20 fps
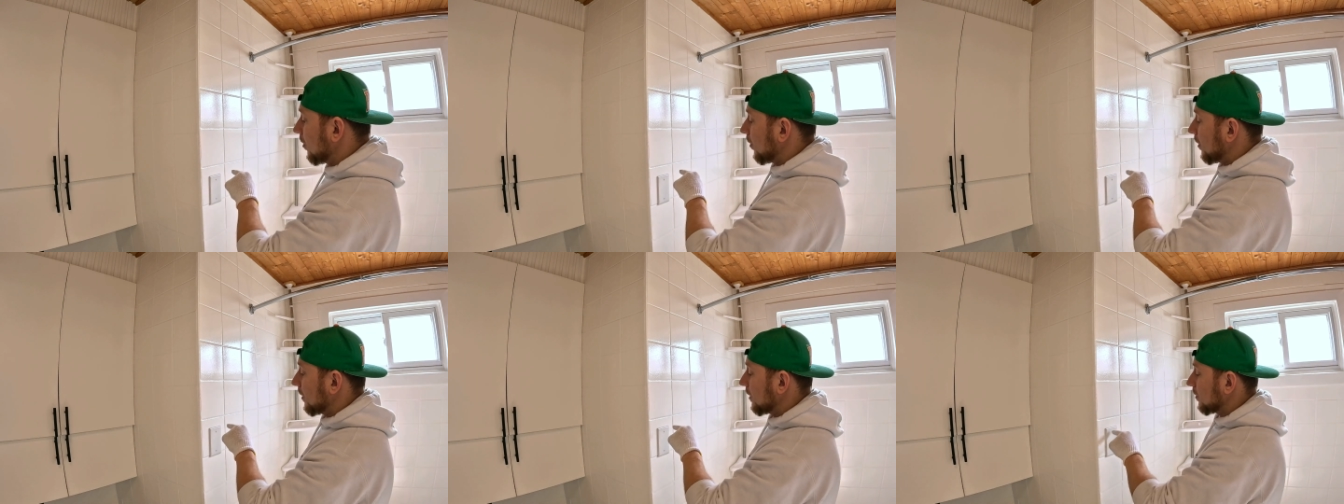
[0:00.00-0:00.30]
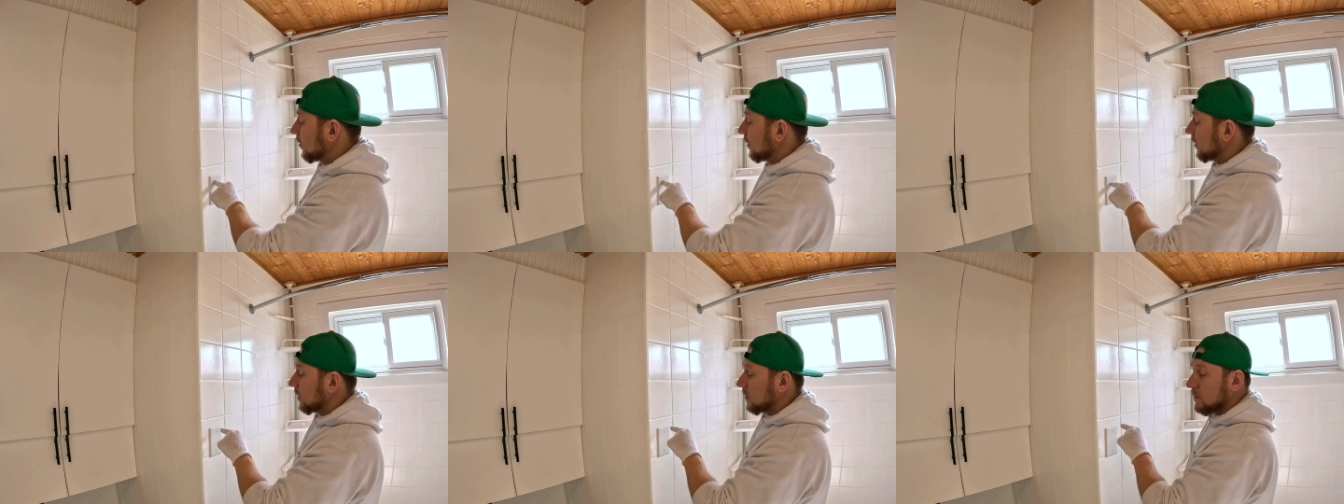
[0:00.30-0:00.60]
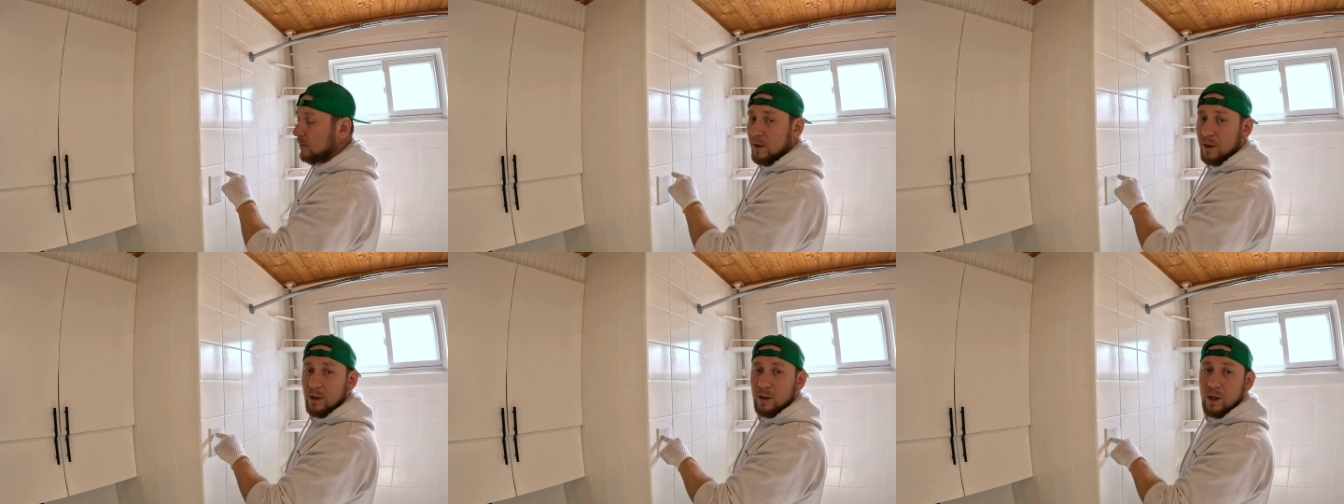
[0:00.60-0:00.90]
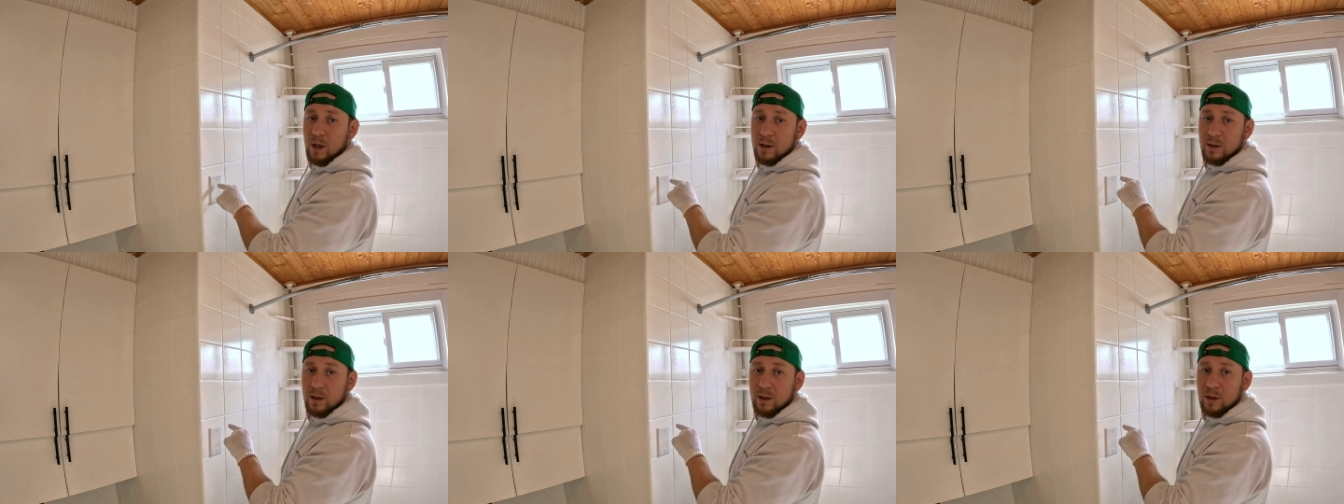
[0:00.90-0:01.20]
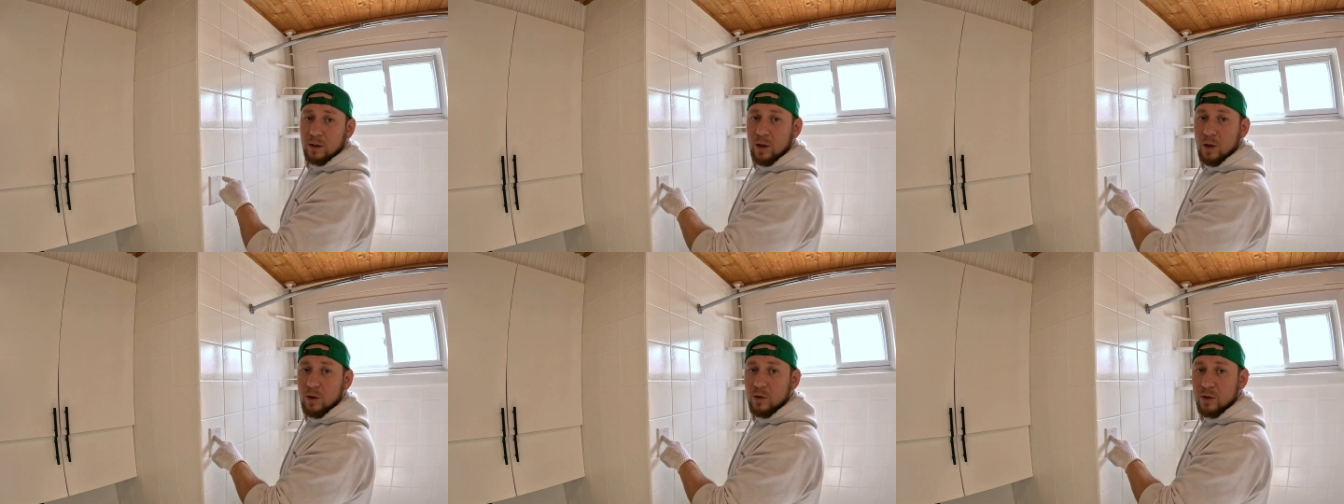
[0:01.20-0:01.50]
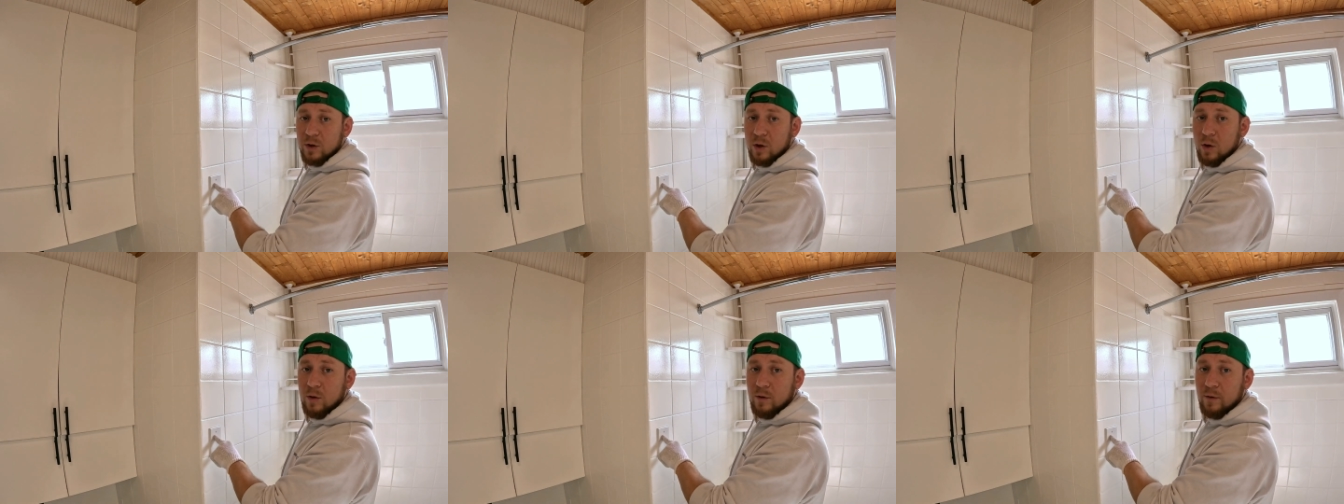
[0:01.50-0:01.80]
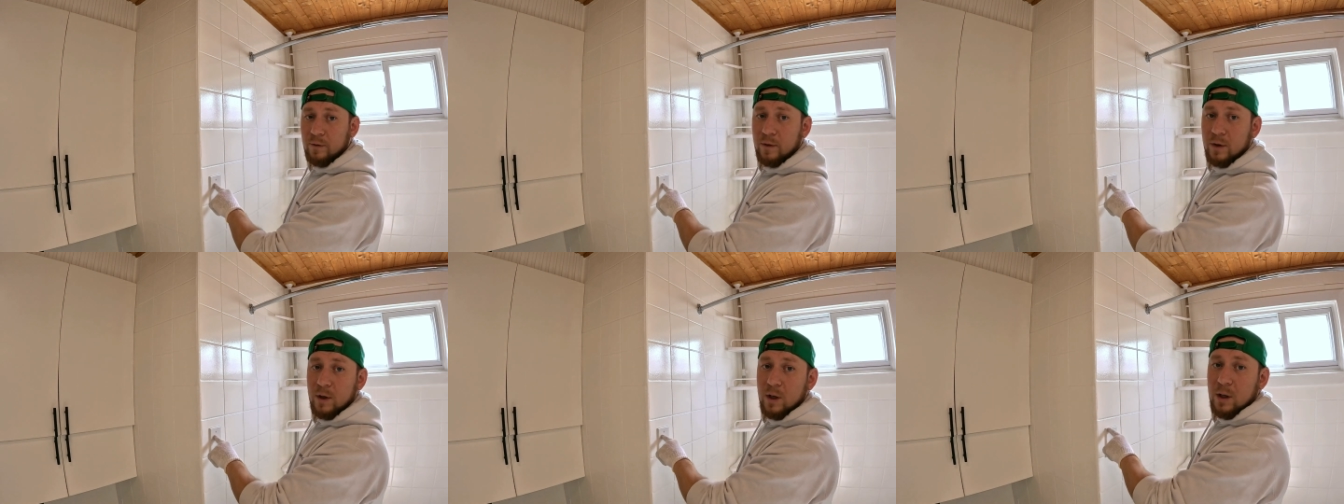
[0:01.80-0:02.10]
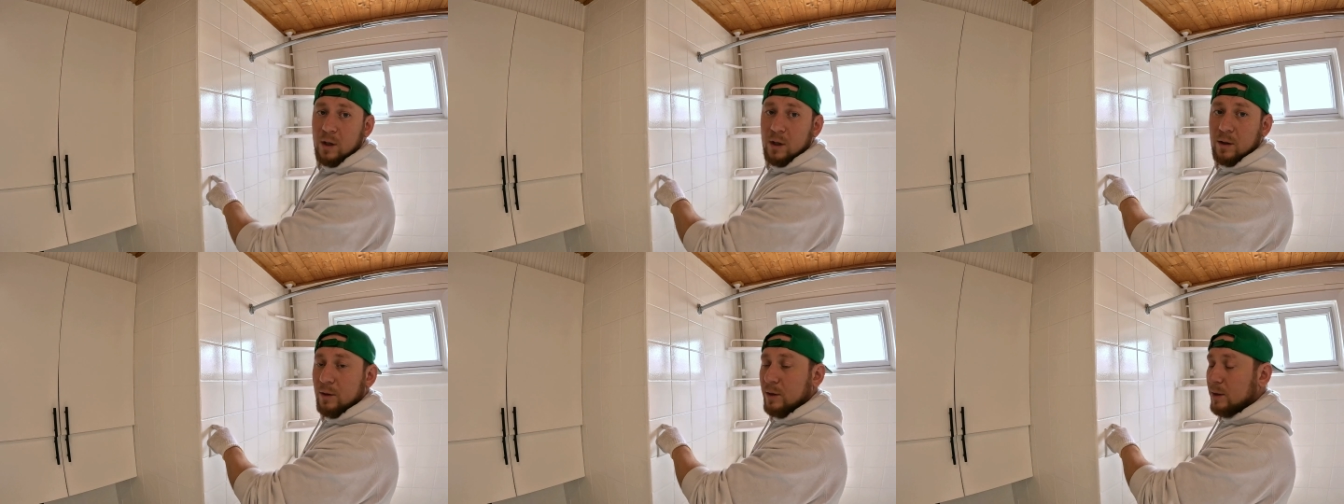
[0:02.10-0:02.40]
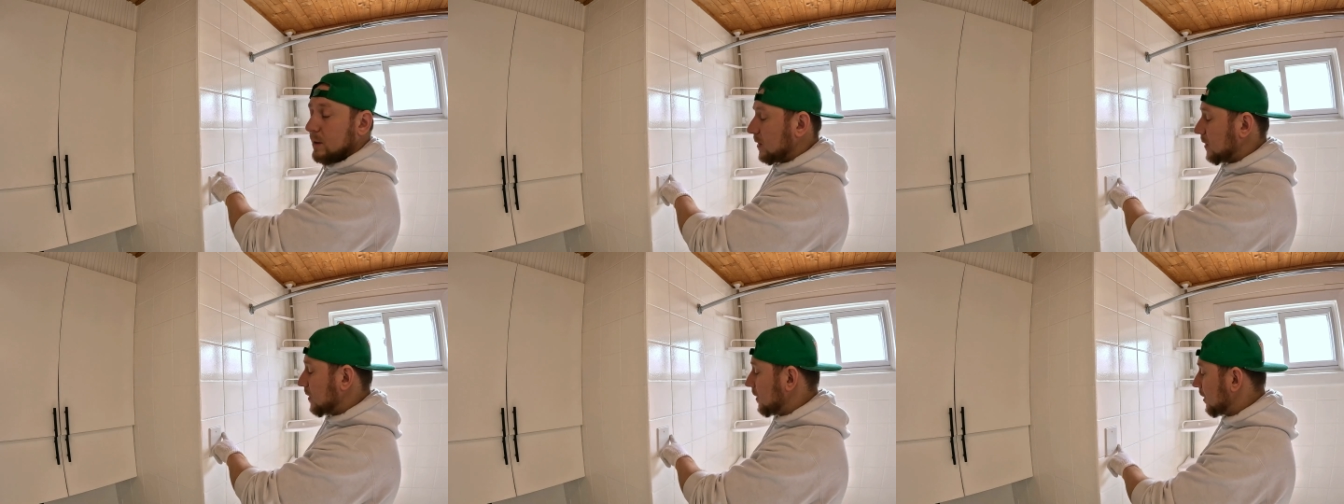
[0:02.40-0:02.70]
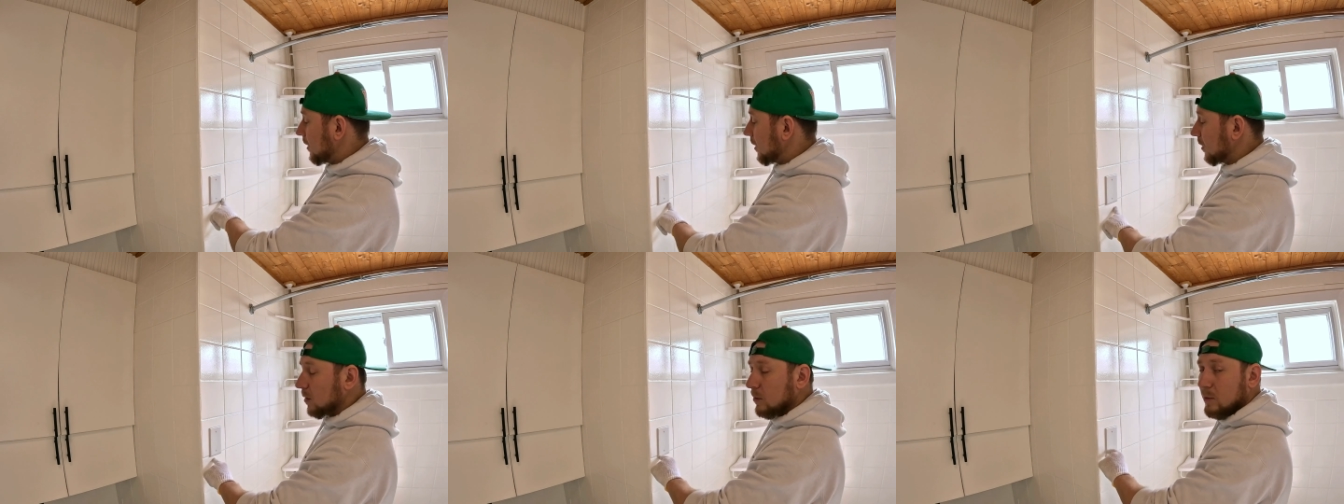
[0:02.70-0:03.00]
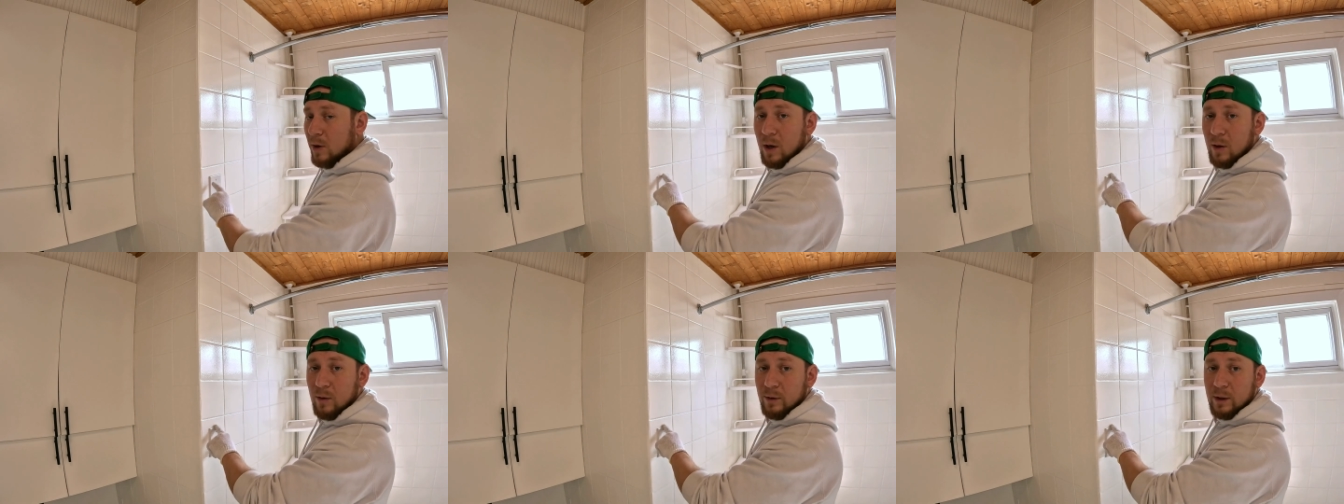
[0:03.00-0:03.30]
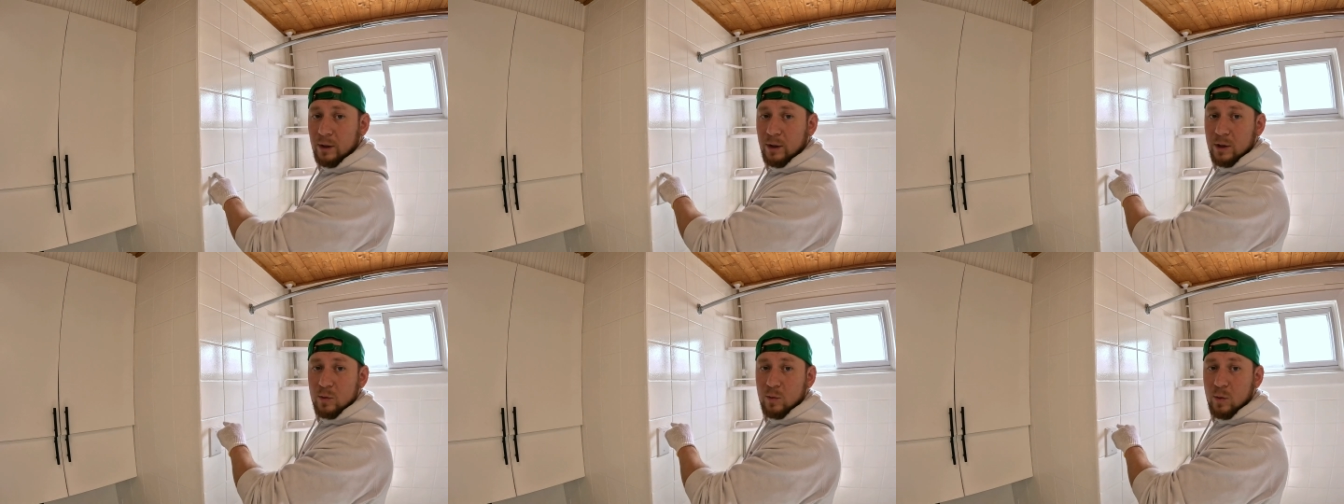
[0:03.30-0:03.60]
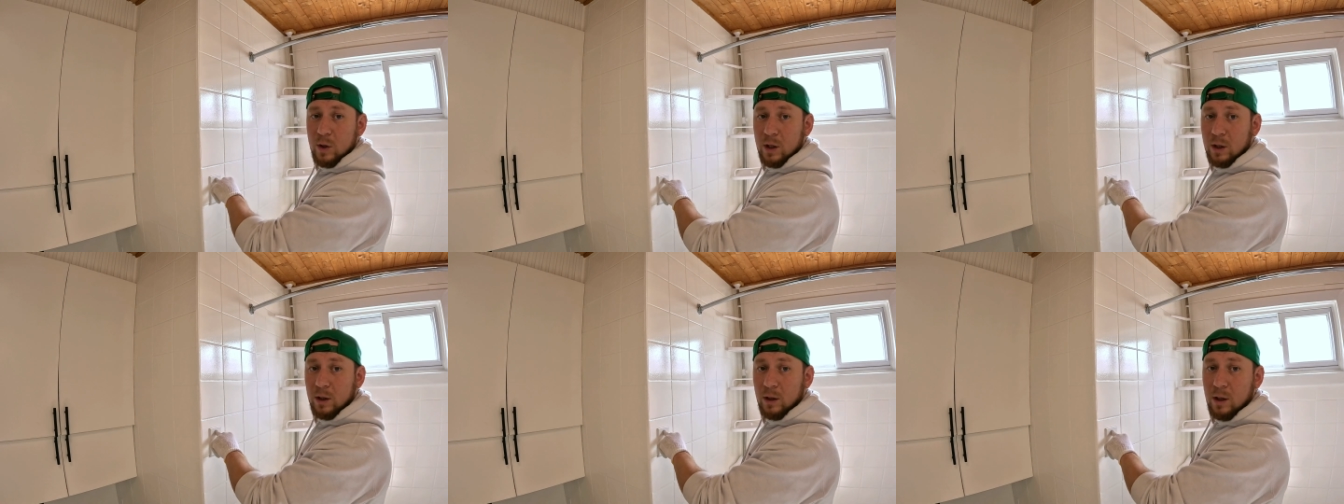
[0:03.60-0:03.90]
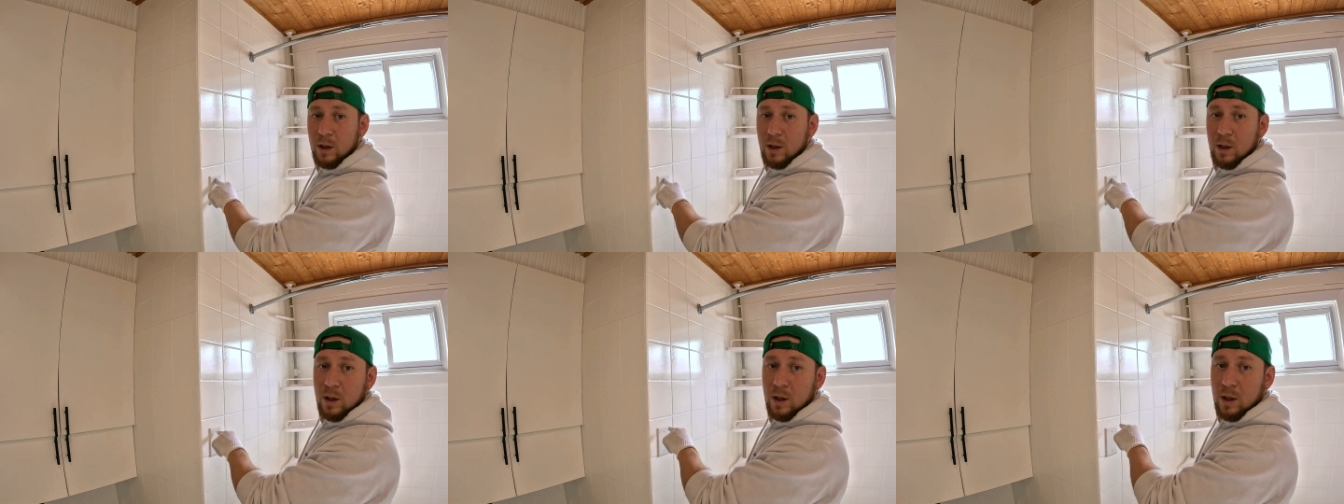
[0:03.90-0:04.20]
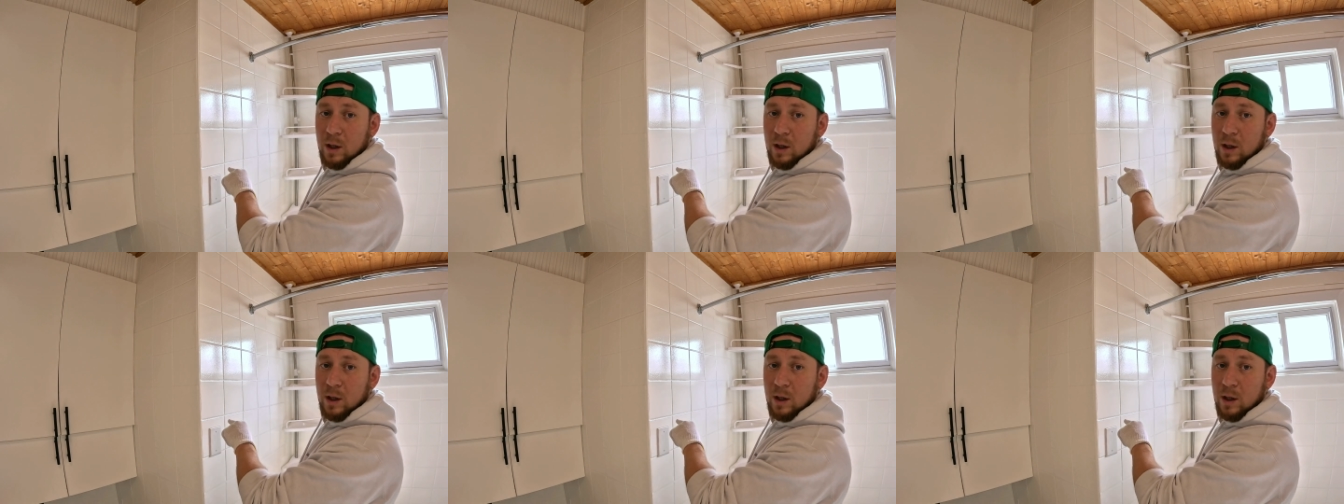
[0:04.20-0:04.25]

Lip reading: Well, this one is very nicely closed off. There is a seal around it as well